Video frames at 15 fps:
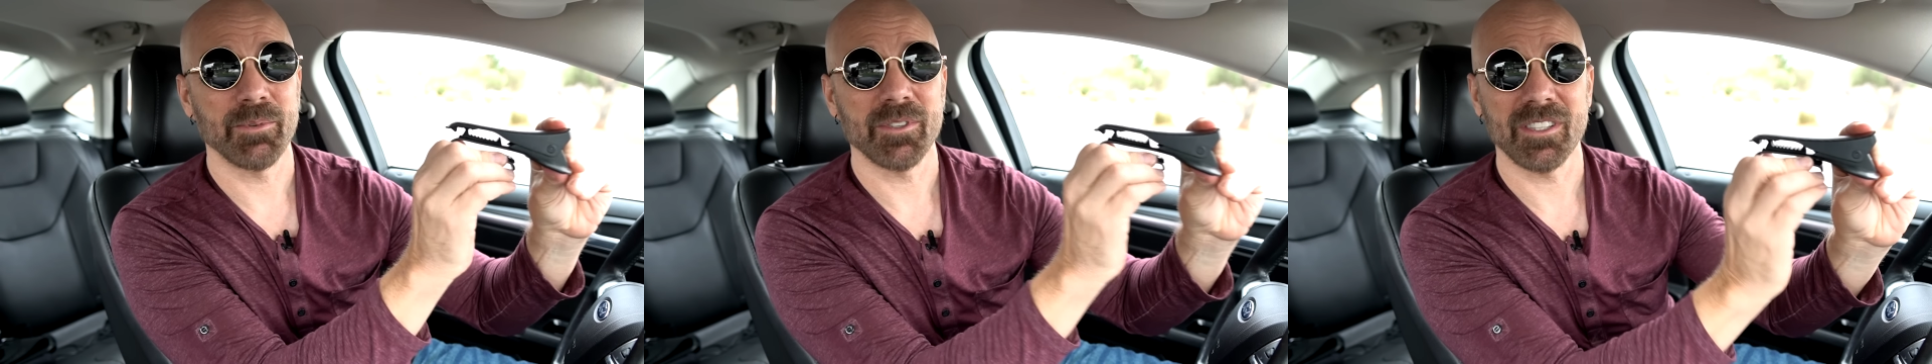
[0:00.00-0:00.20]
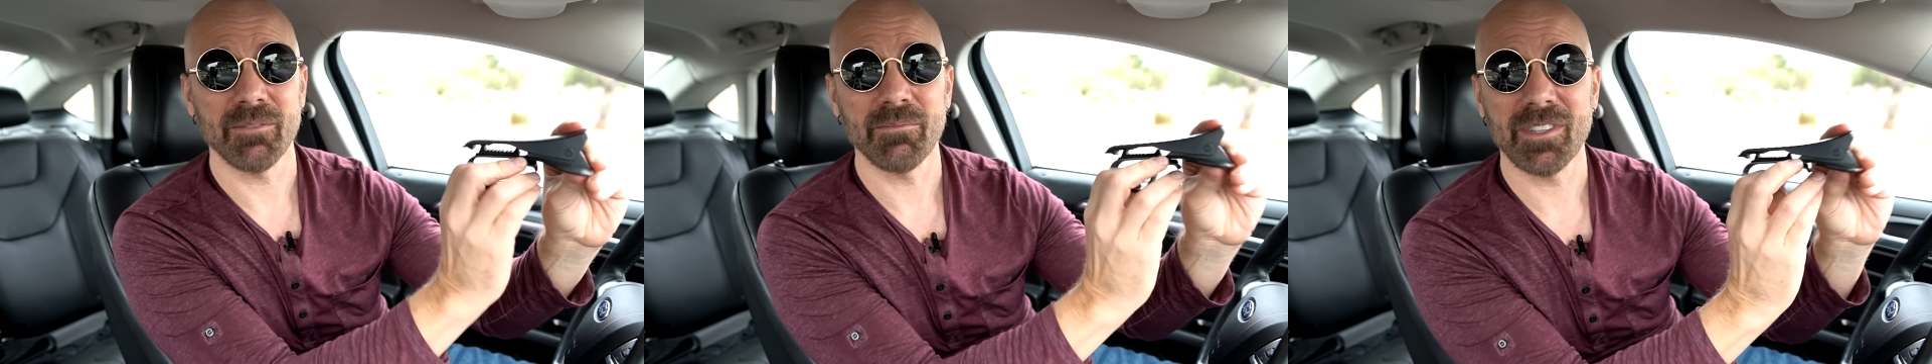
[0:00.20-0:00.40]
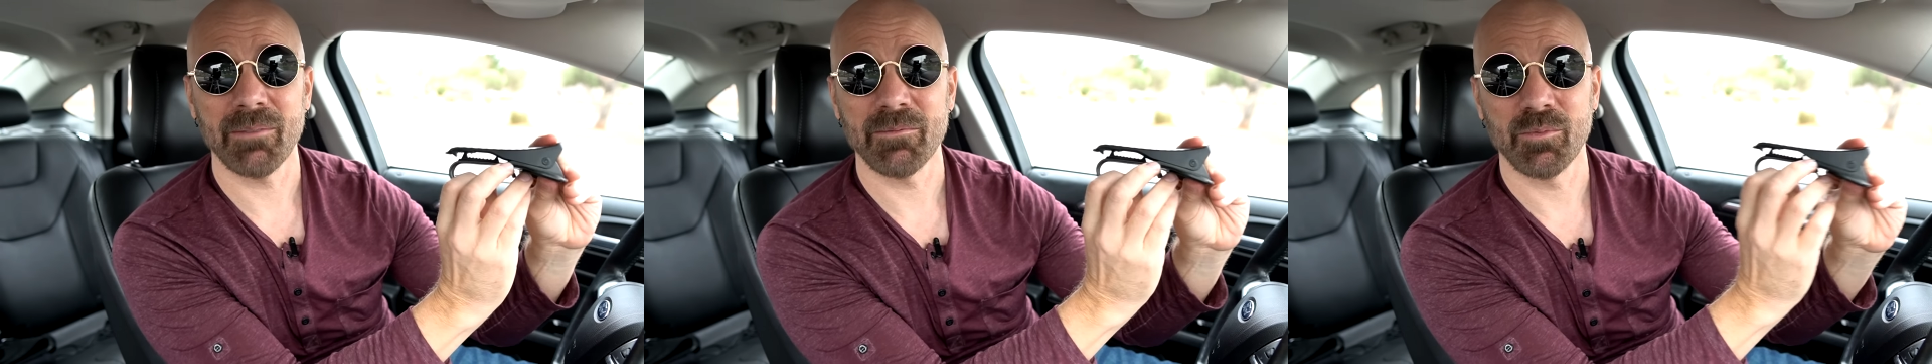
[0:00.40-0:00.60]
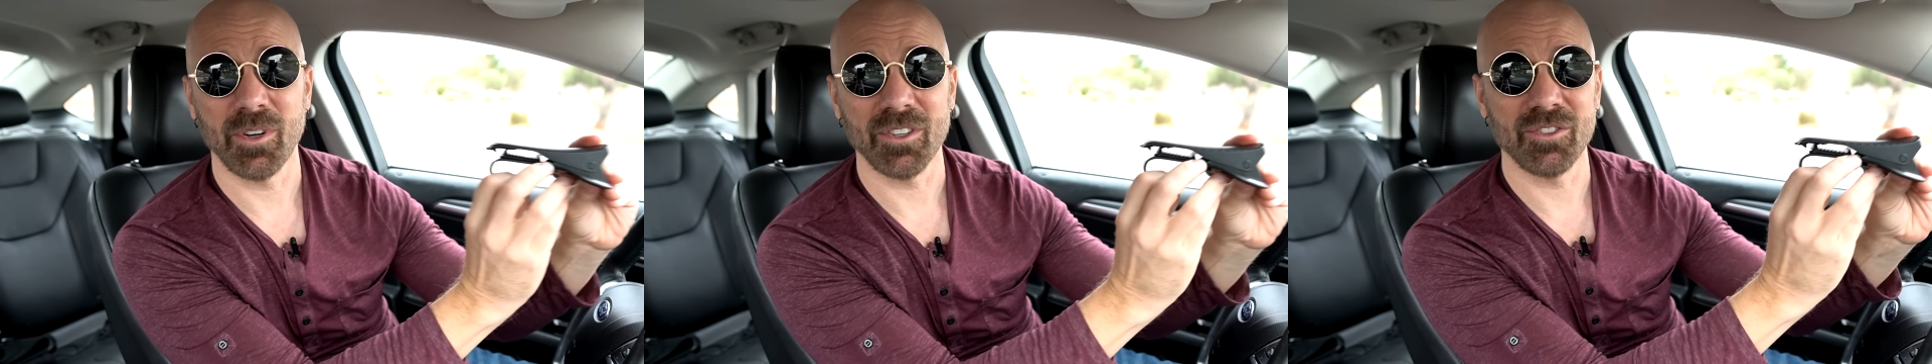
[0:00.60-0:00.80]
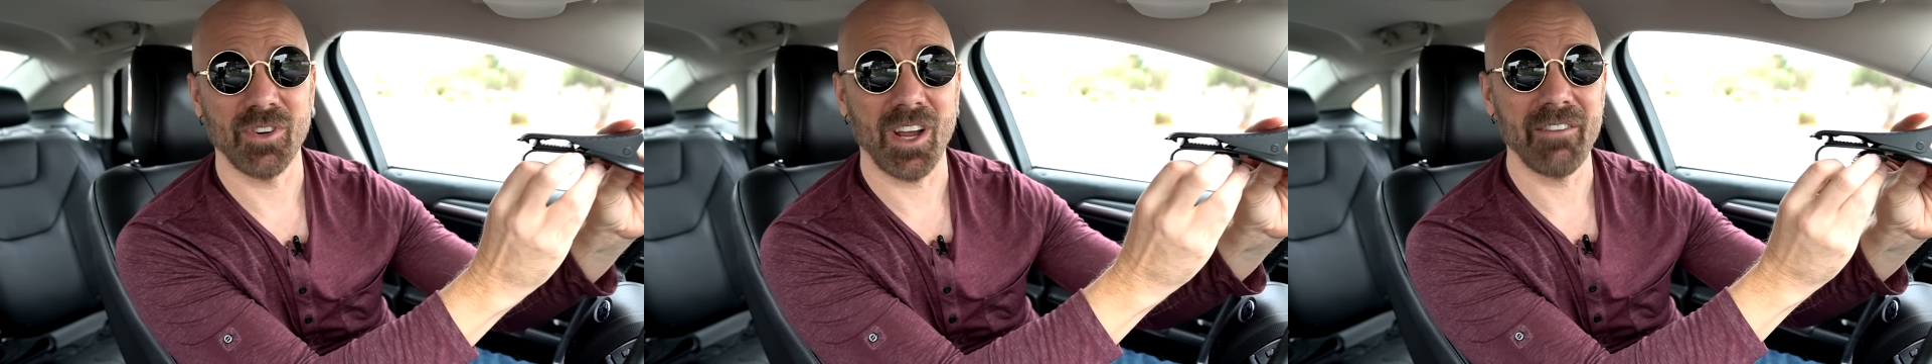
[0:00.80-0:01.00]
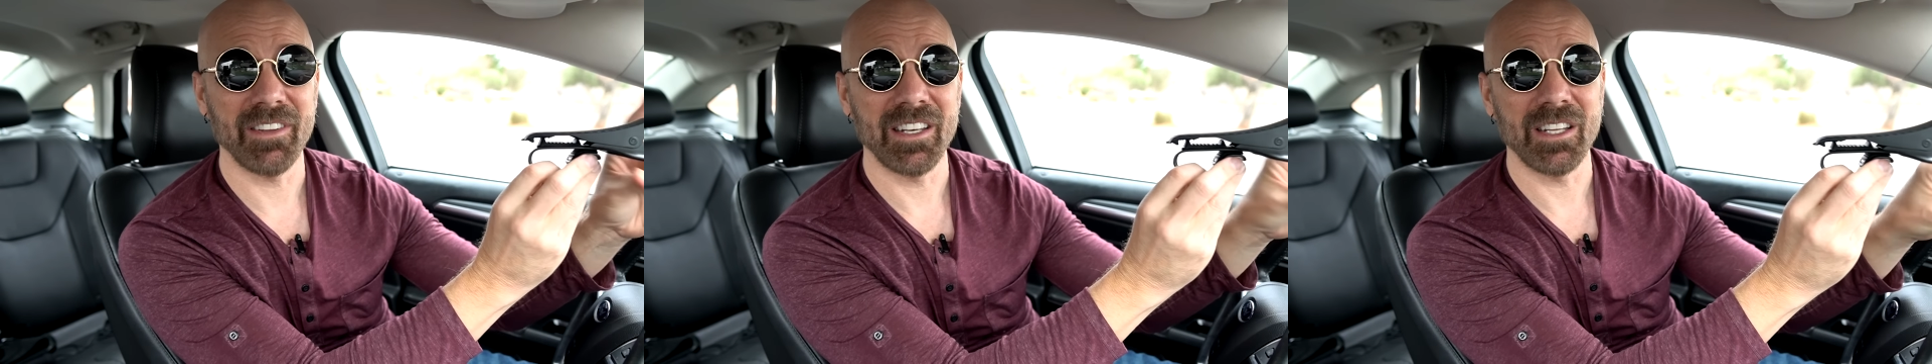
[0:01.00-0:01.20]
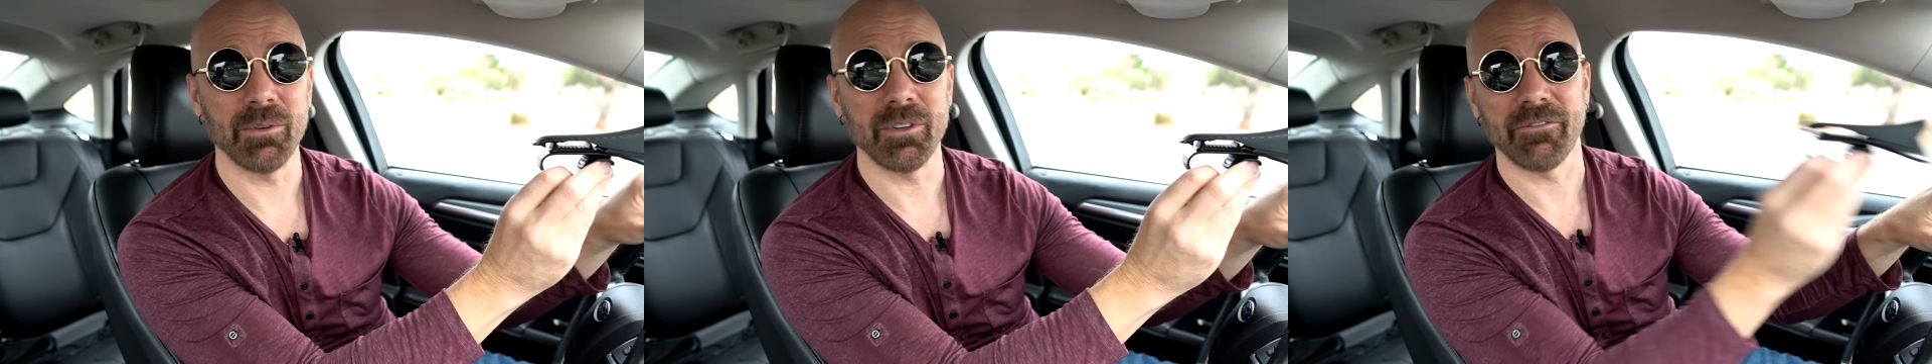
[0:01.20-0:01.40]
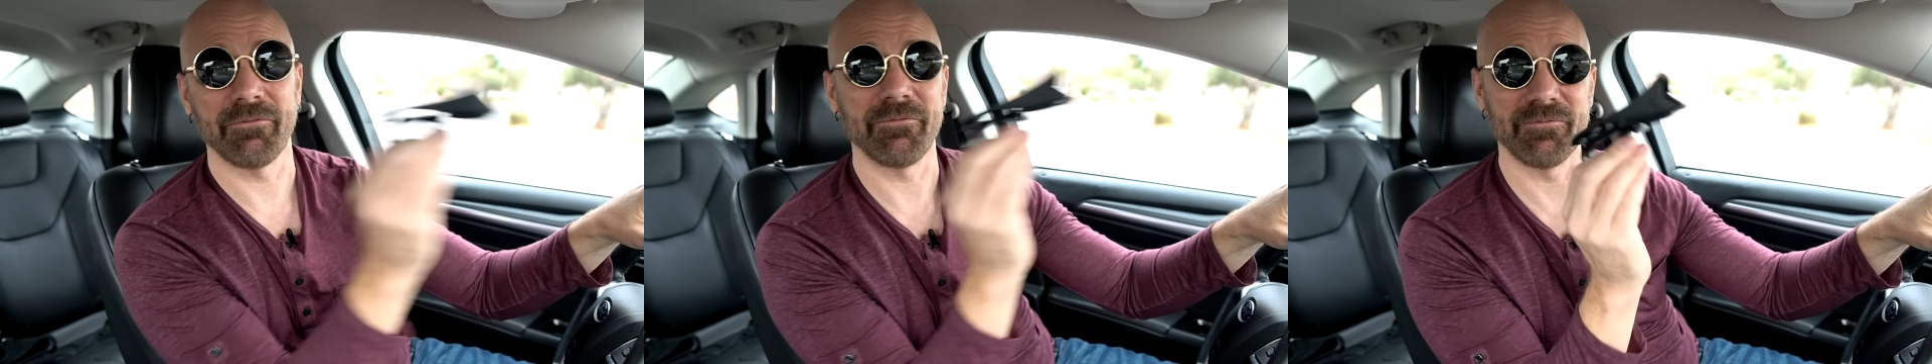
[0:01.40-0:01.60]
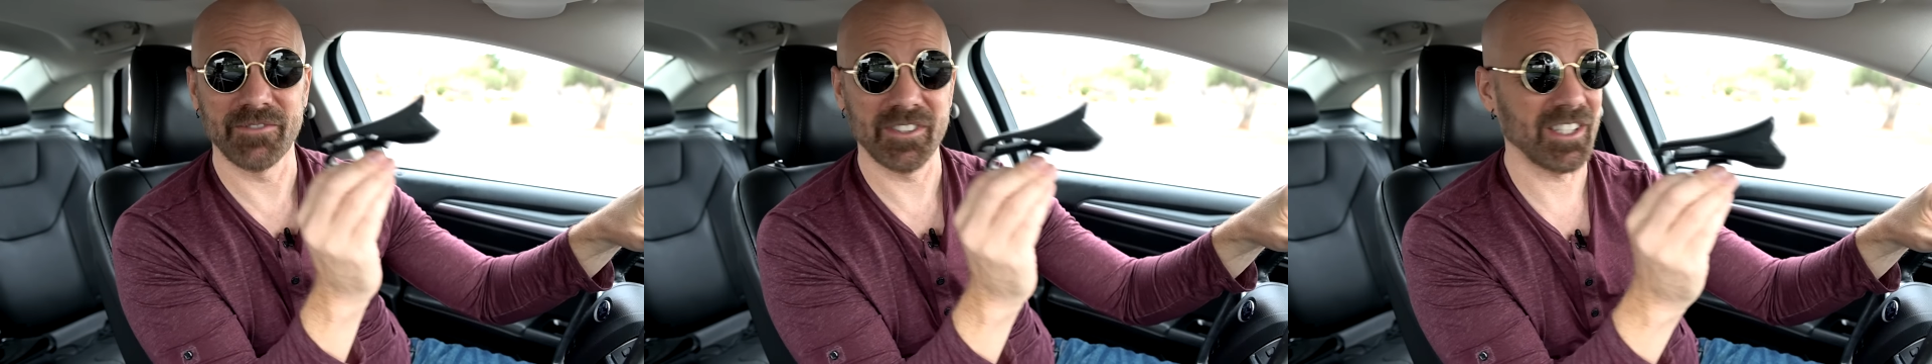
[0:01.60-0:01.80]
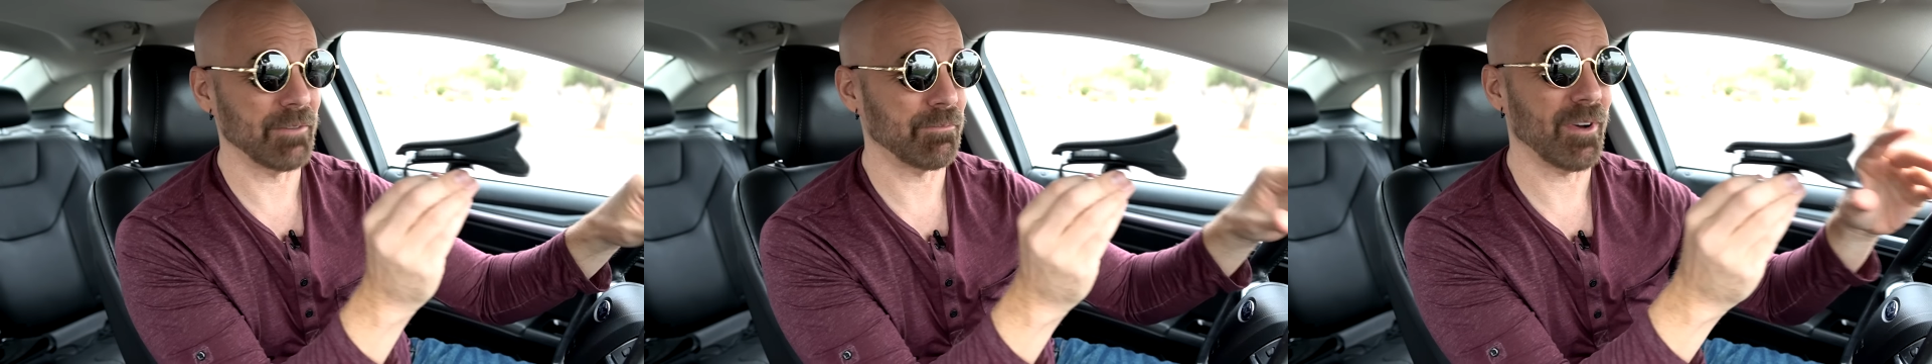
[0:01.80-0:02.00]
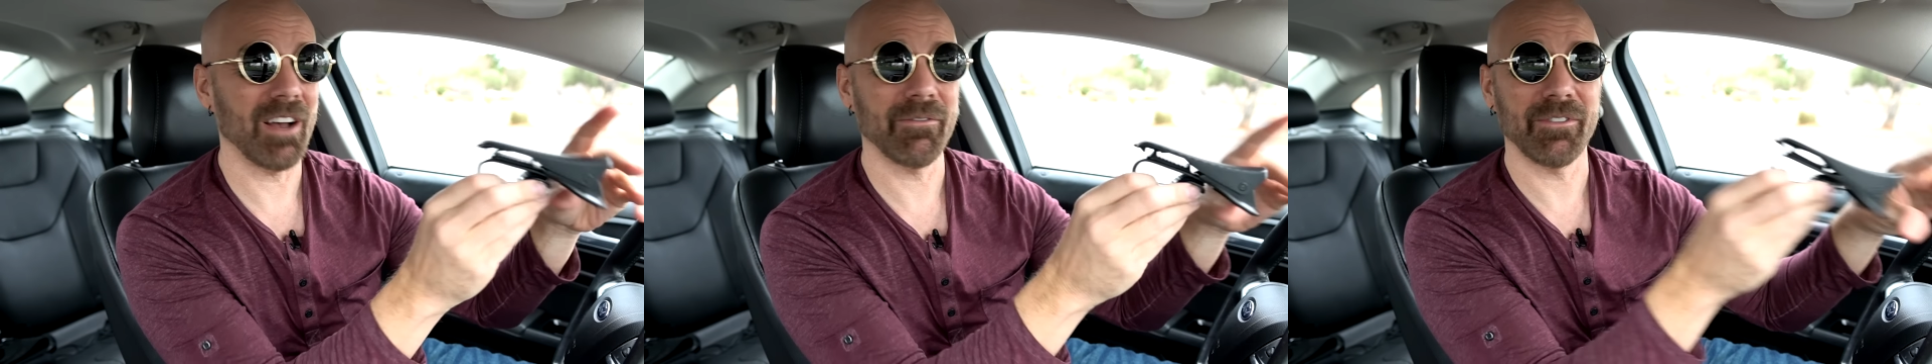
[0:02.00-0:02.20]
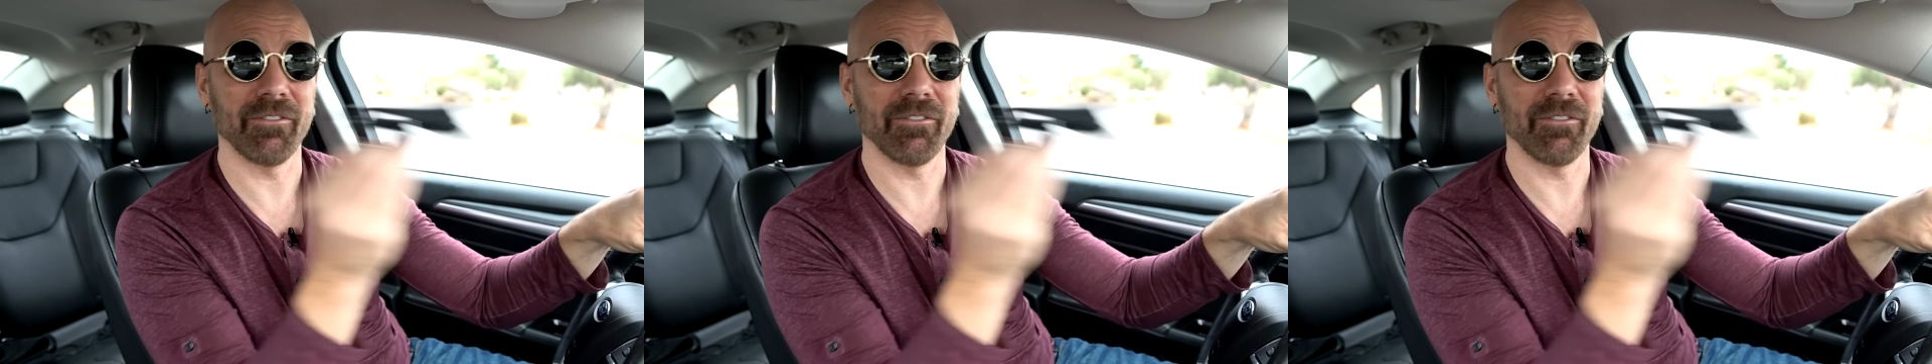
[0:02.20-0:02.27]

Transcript: but sometimes while driving, it would slip off